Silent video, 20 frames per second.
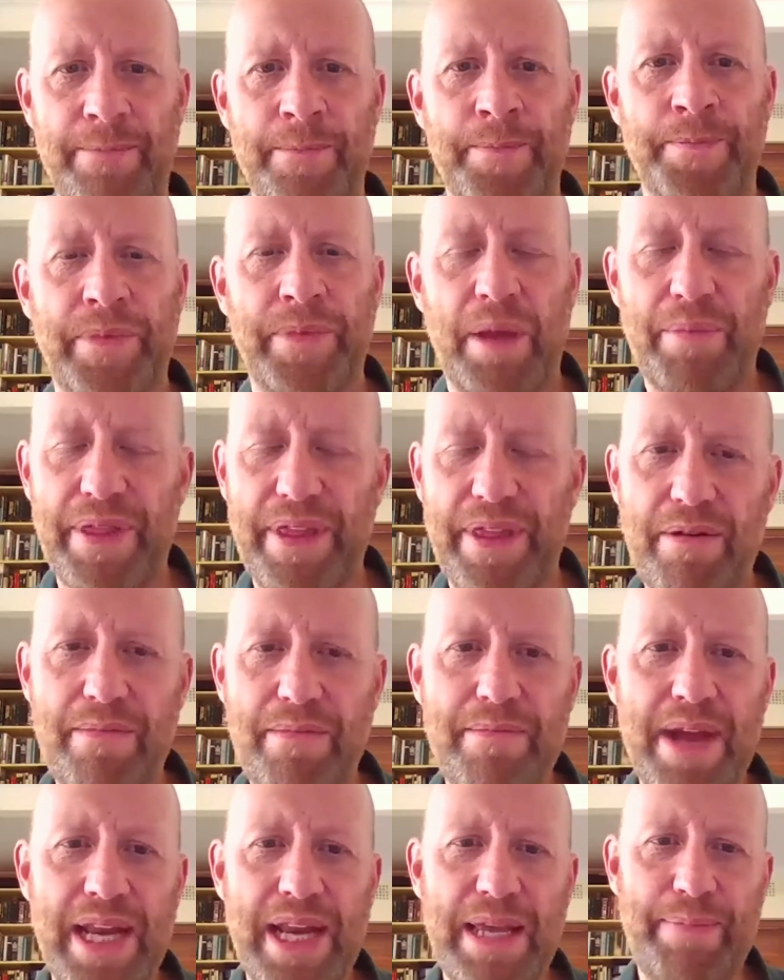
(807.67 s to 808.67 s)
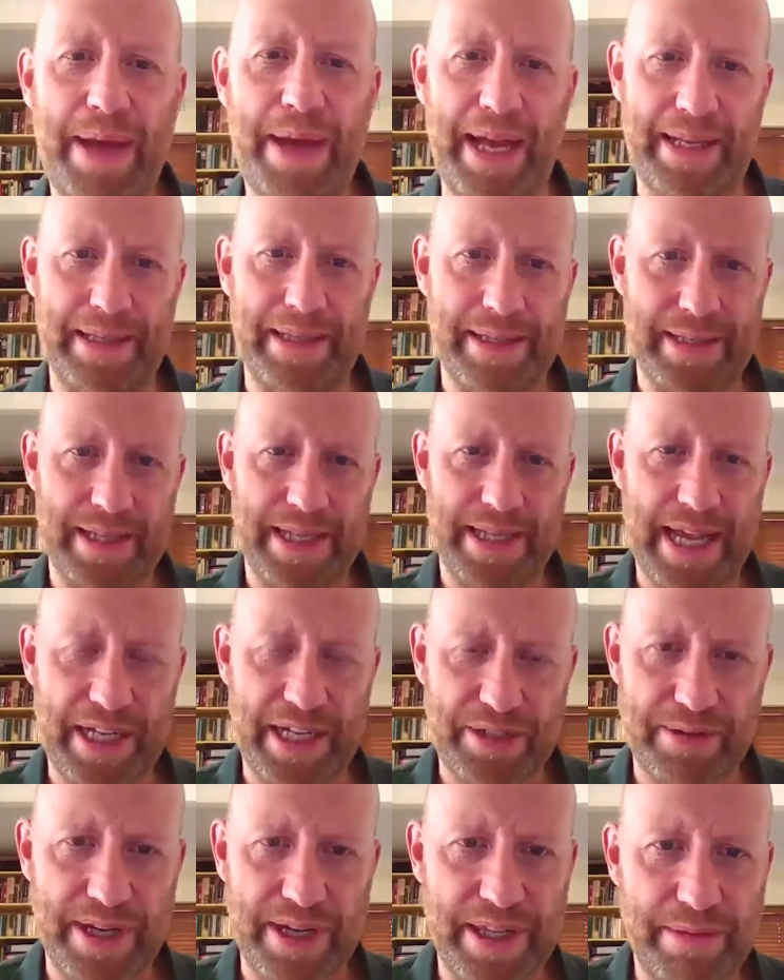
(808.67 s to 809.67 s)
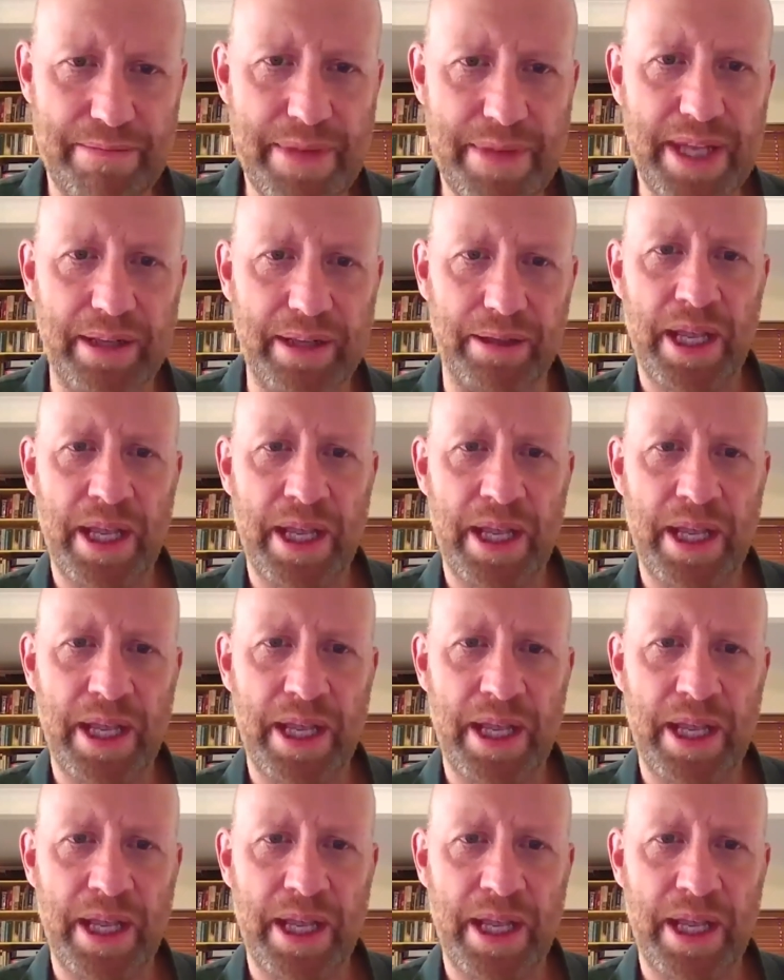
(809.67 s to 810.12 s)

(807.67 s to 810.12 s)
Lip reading: But there are many patterns, and the X-ray in the middle